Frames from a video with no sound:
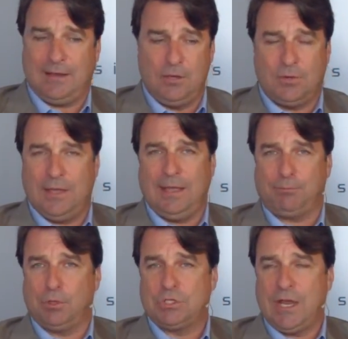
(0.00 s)
You can't
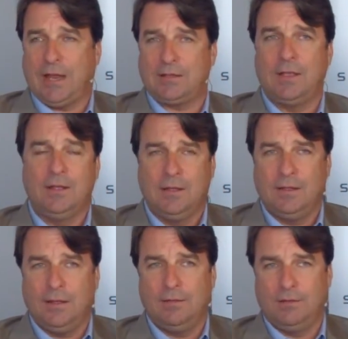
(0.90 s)
project
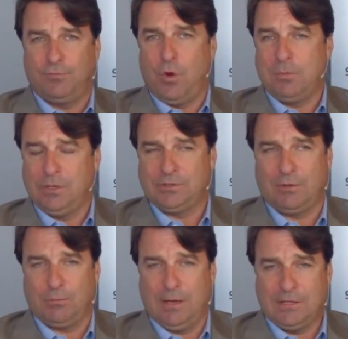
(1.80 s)
formulas to
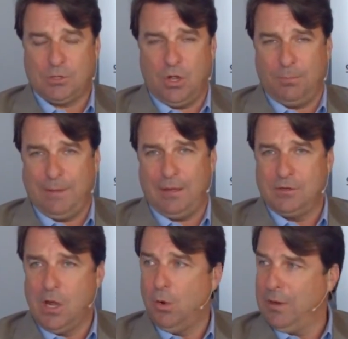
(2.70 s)
everyone. It's all about
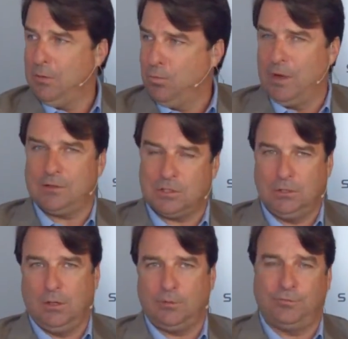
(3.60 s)
knowing what to
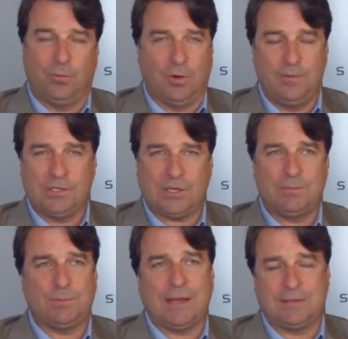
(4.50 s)
look for. And this comes
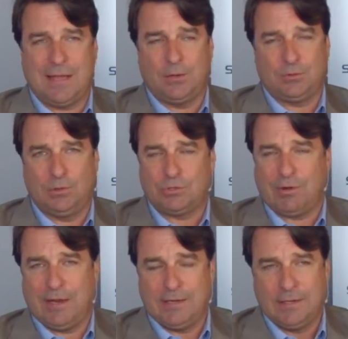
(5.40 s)
back down to a
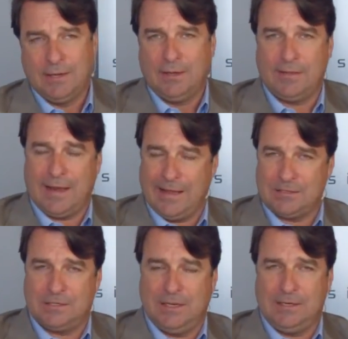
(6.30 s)
trend that I
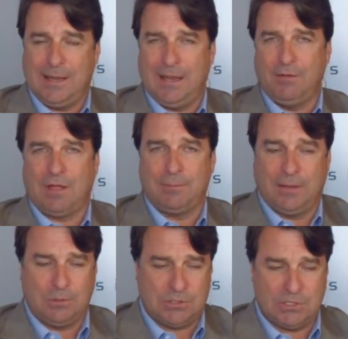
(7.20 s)
see, Dave, coming,
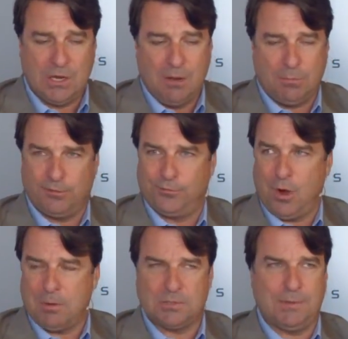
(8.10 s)
which is
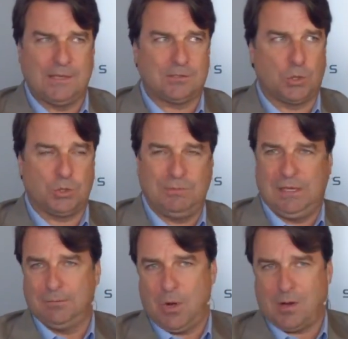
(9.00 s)
performance-based social media
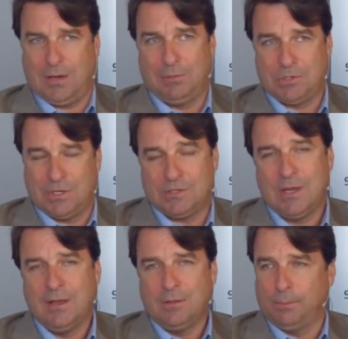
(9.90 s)
marketing, which is
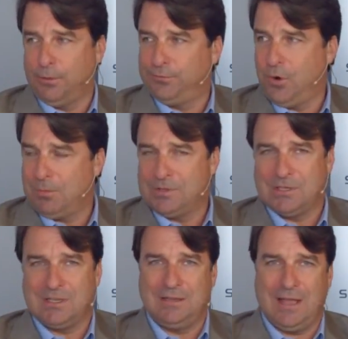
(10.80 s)
the performance is
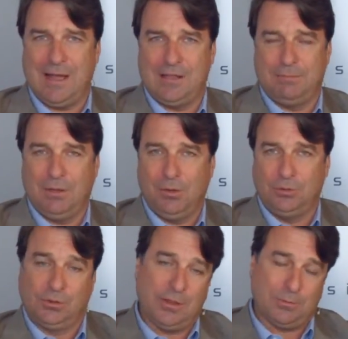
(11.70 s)
in the eye of the beholder.
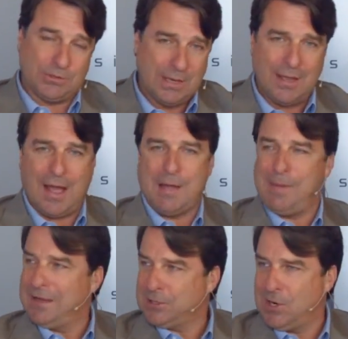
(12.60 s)
In other words, I
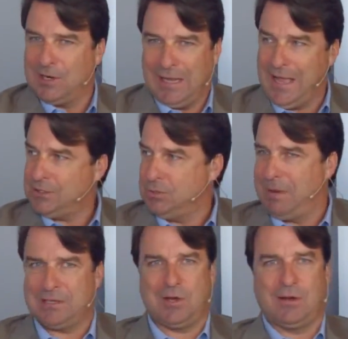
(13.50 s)
might target X, you
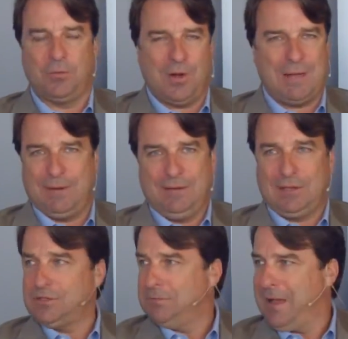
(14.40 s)
might target Y, but
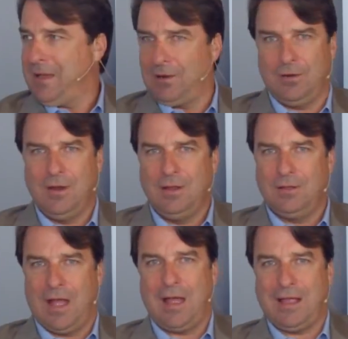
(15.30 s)
does it matter?
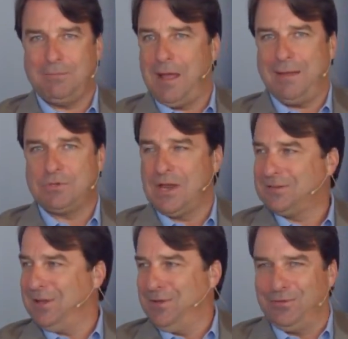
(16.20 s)
I got my
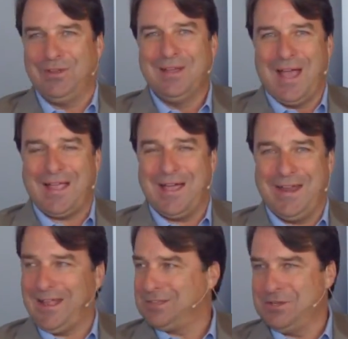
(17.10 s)
objective, I got
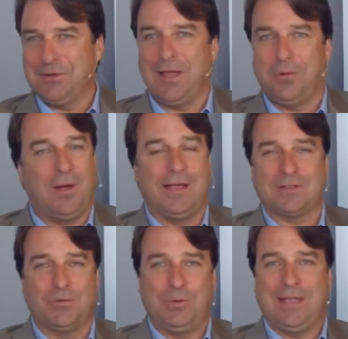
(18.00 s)
X and you got Y, so
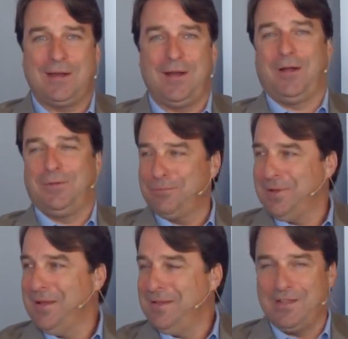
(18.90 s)
if we get
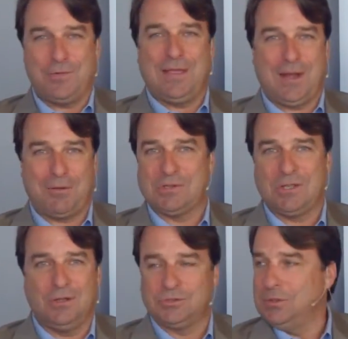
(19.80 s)
our
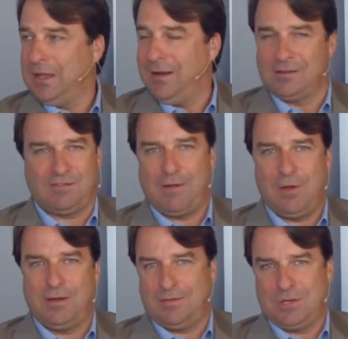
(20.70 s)
results, who cares? If I
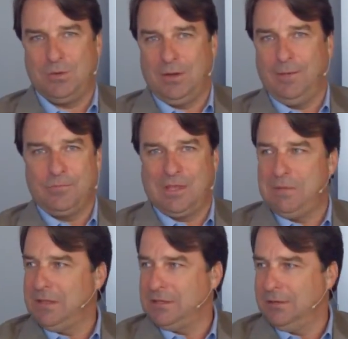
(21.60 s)
want tuna, give me
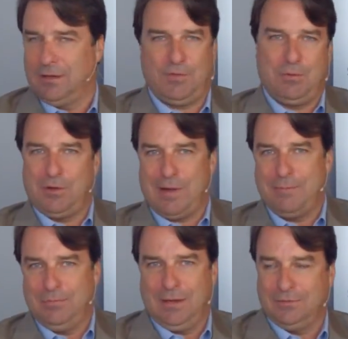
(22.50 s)
the tuna. If I want,
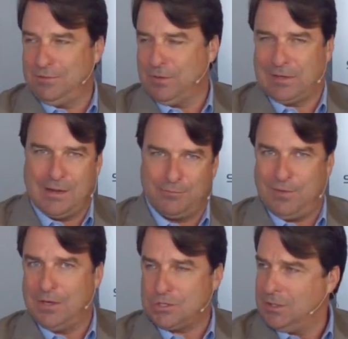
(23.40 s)
you know, different kind of fish.